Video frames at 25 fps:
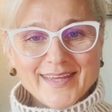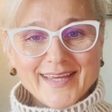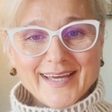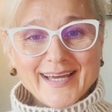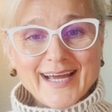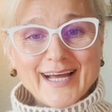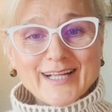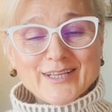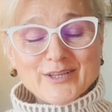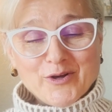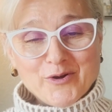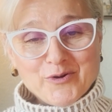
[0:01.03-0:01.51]

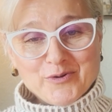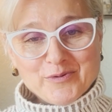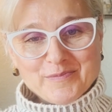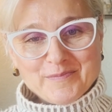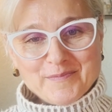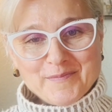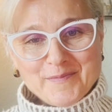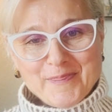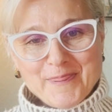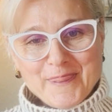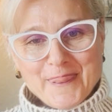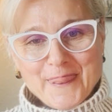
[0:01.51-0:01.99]
Hello,
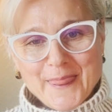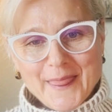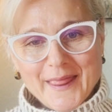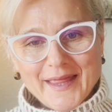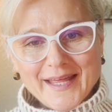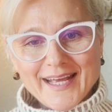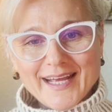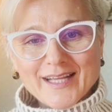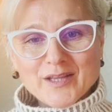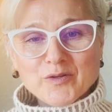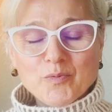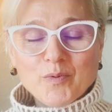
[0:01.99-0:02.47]

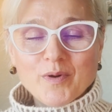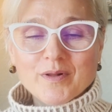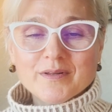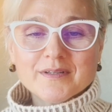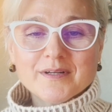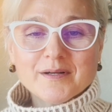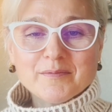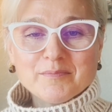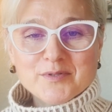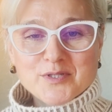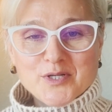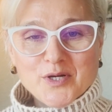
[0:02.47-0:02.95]
and
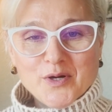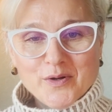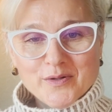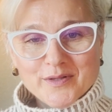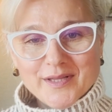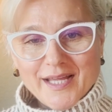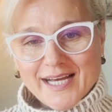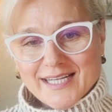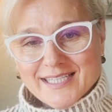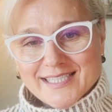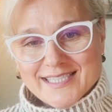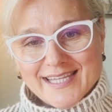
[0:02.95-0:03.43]
welcome to our
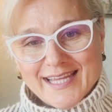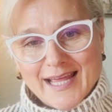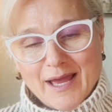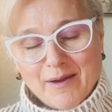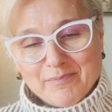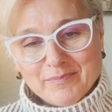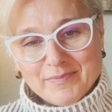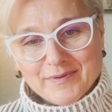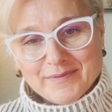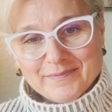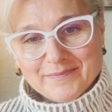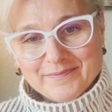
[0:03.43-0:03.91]
next
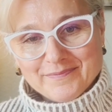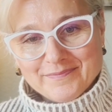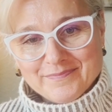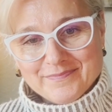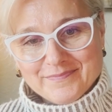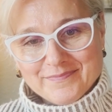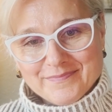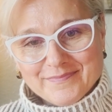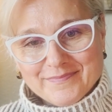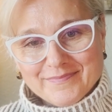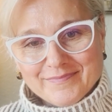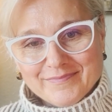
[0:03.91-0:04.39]
nap.
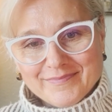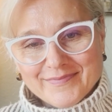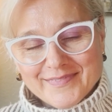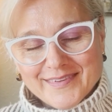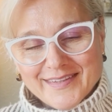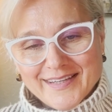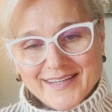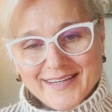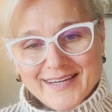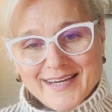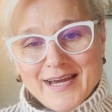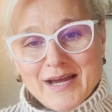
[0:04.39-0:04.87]

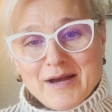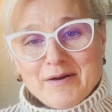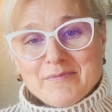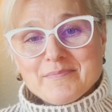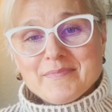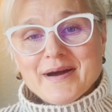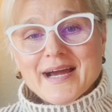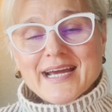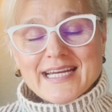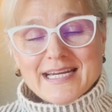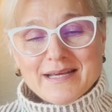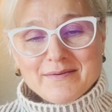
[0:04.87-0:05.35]

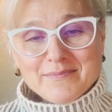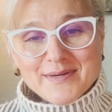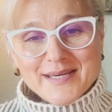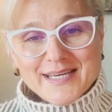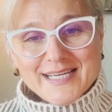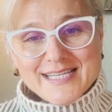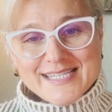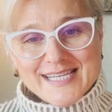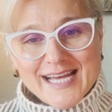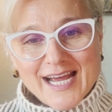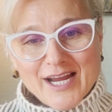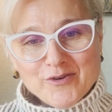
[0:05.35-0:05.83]
My name
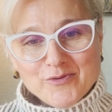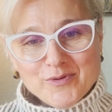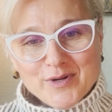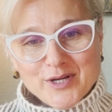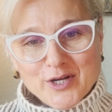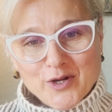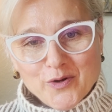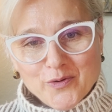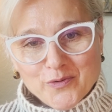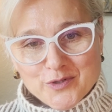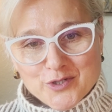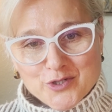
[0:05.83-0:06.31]
is
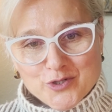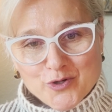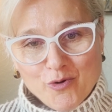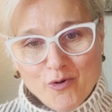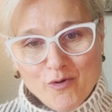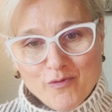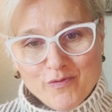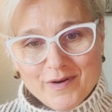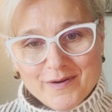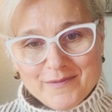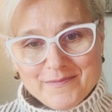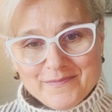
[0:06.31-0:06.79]
Irina
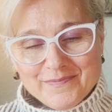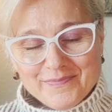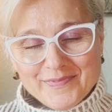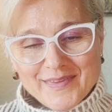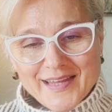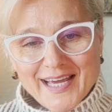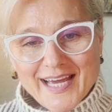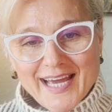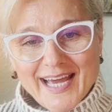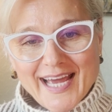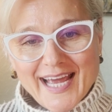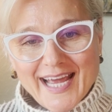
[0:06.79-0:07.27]
Ryshkova,
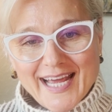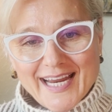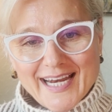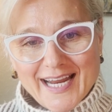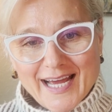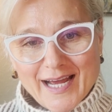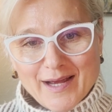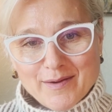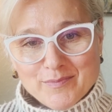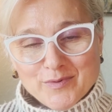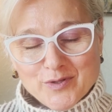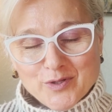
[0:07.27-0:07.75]
and
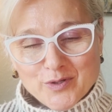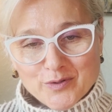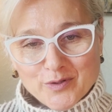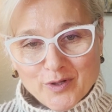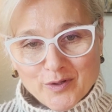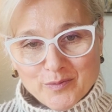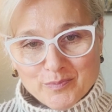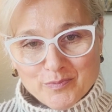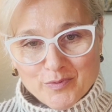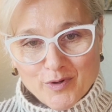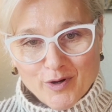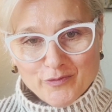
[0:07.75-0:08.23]
I'm your
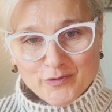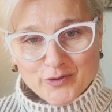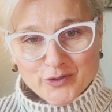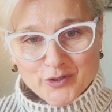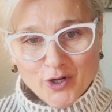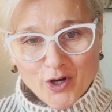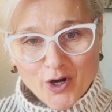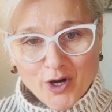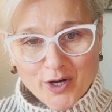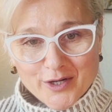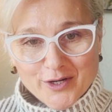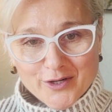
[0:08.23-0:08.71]
nonprofit
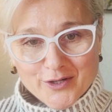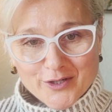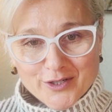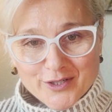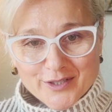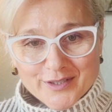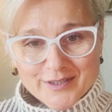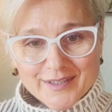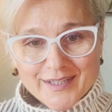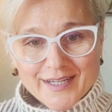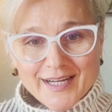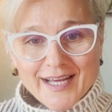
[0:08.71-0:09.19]

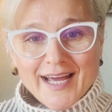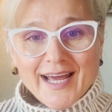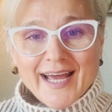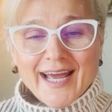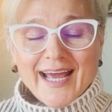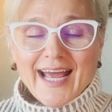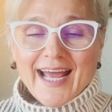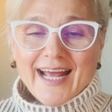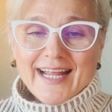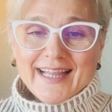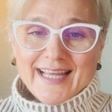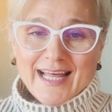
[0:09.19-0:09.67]
auditor,
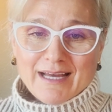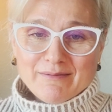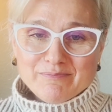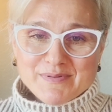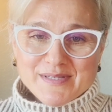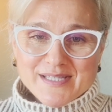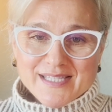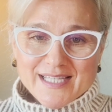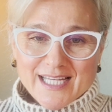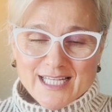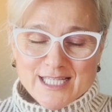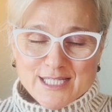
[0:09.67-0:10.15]
and NAP
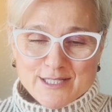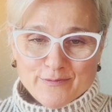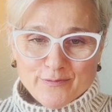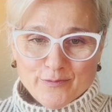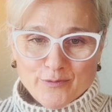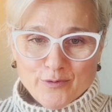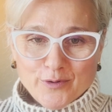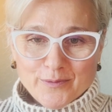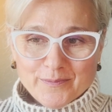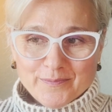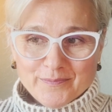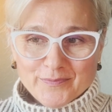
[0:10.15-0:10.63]
stands
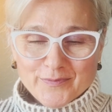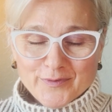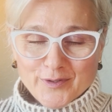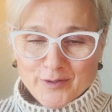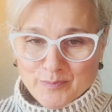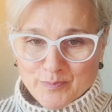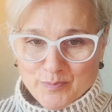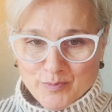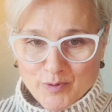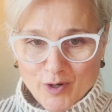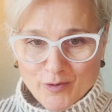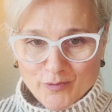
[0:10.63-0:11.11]
for
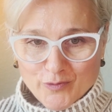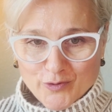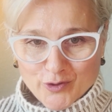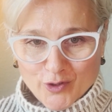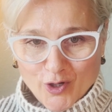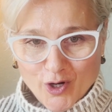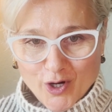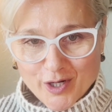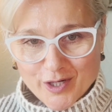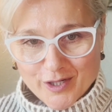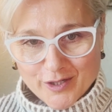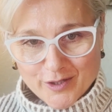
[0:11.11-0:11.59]
Nonprofit
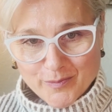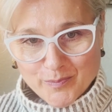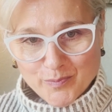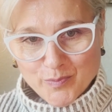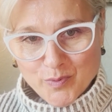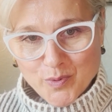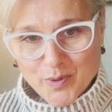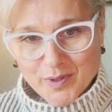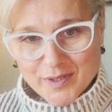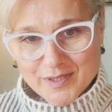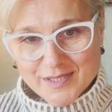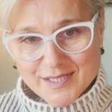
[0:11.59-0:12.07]
Auditor
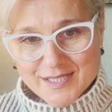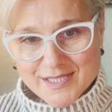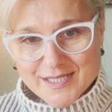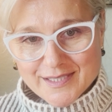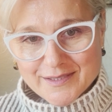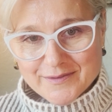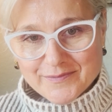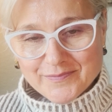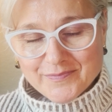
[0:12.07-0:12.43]
Points.